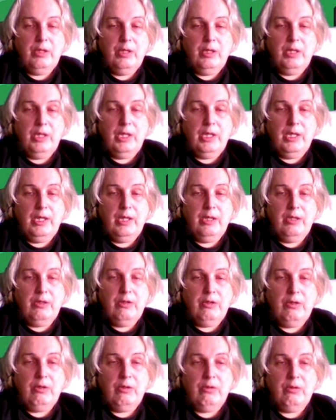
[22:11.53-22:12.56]

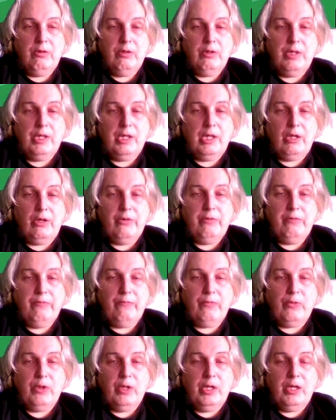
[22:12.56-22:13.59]
And That'll do
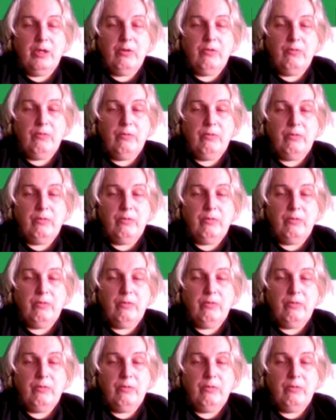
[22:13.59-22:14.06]
for now.